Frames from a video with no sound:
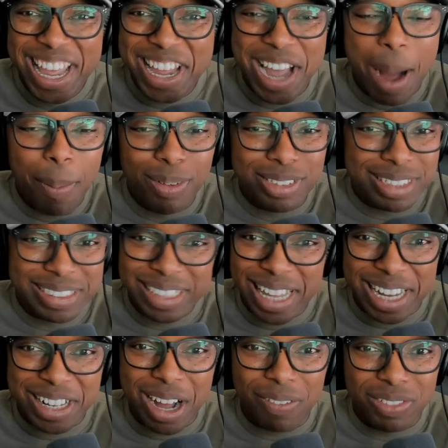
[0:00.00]
He almost doesn't look
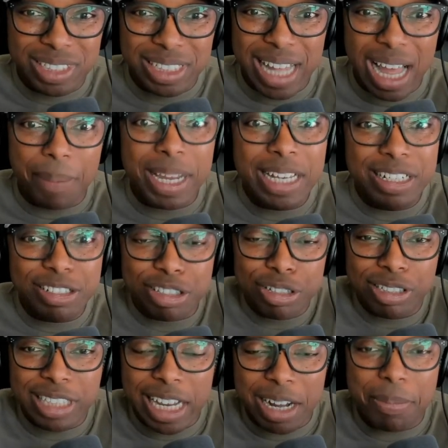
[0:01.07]
like an offensive lineman. He just
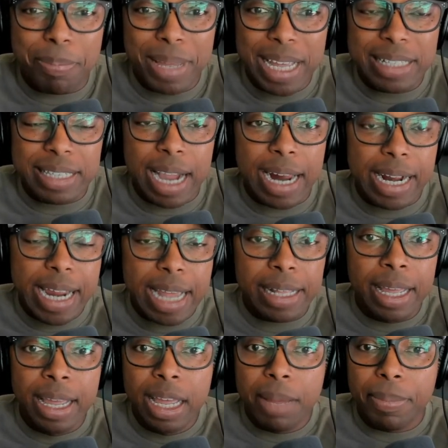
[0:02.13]
looks like a big tight
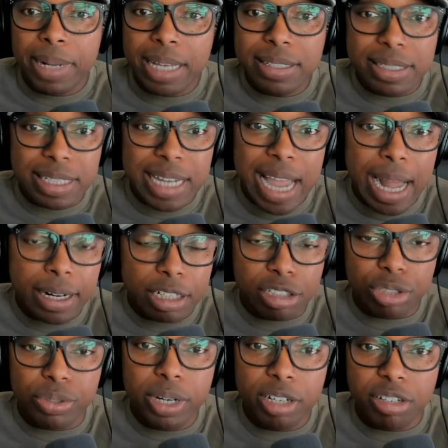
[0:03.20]
end. But this is a guy
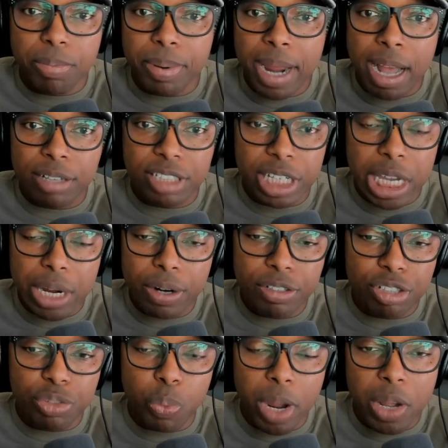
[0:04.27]
that's 300 pounds. He
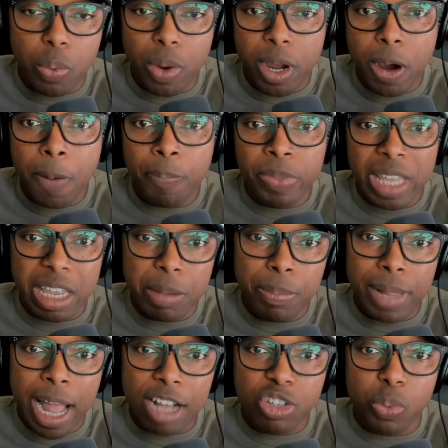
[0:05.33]
carries his weight well. He
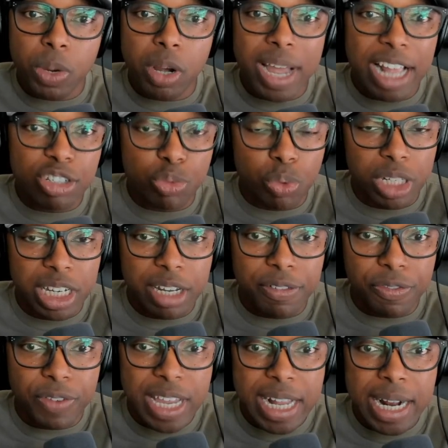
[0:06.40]
blocks well, has really
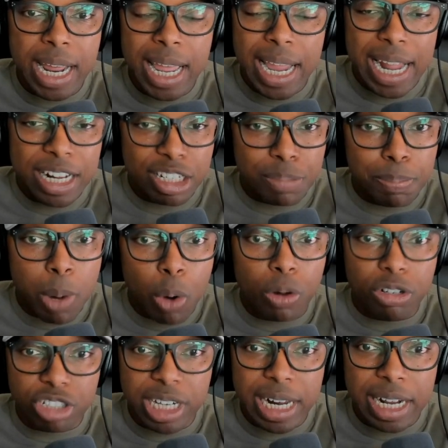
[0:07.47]
good feet, and his
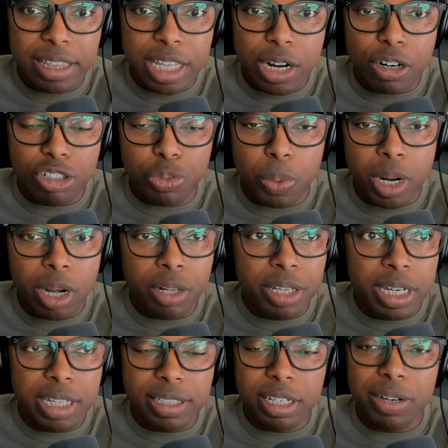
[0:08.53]
motor's getting there as well.
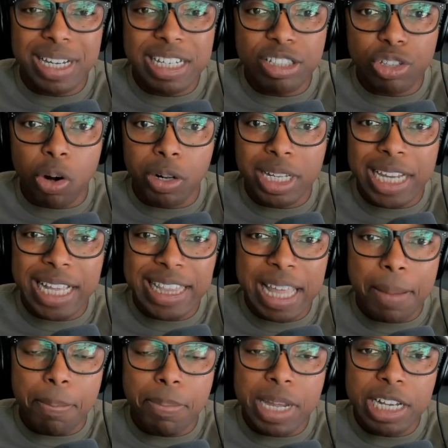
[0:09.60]
And you can tell he's starting to get
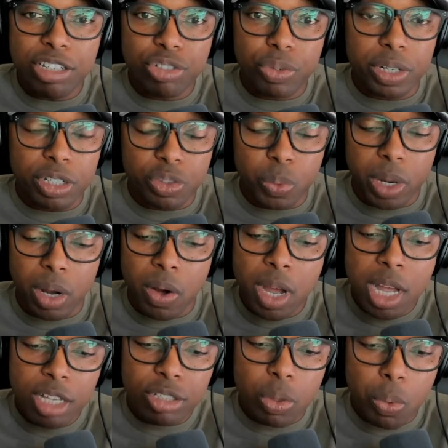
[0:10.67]
that mean streak as well.
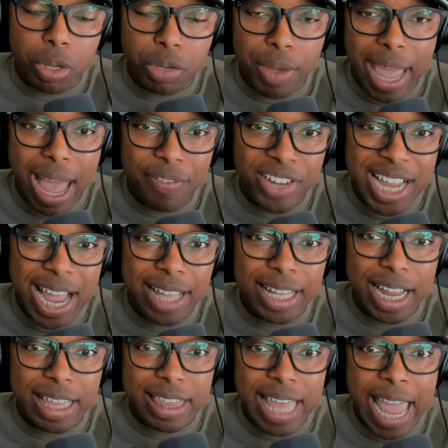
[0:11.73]
So when you have a guy
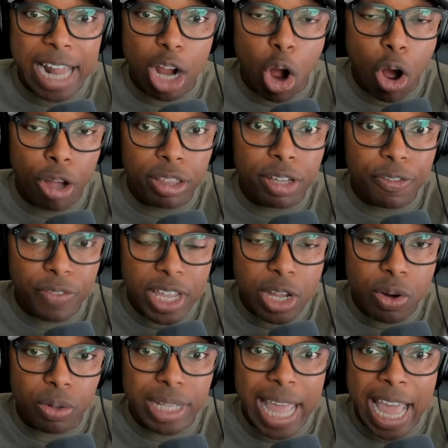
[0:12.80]
like that on the
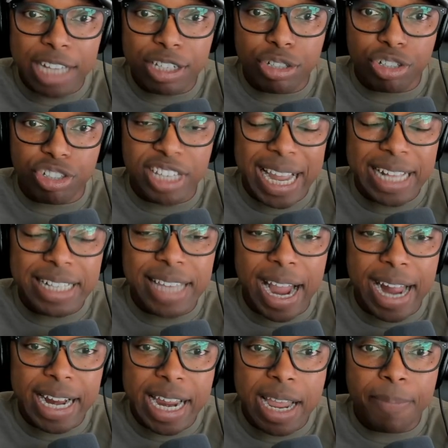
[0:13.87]
field as your second
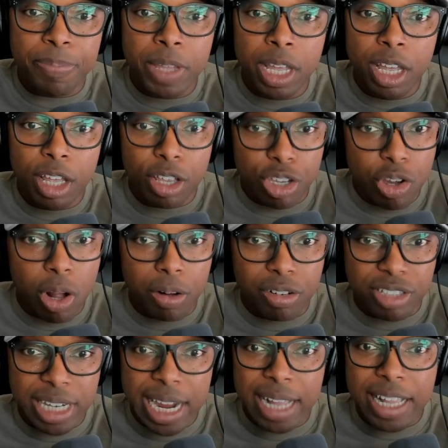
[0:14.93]
tight end, you
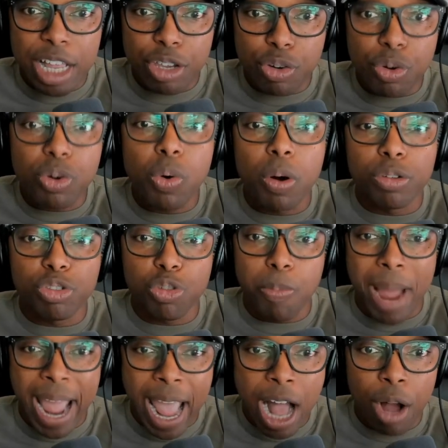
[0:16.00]
understand that you're going to
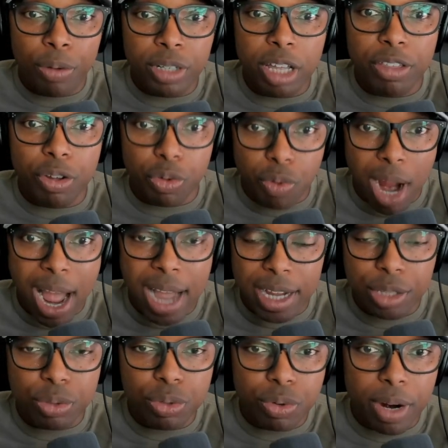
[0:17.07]
pound the
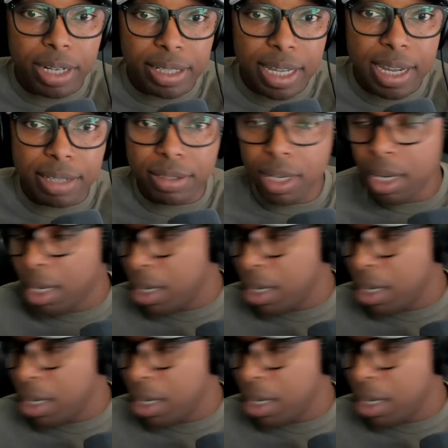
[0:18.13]
rock and do great things.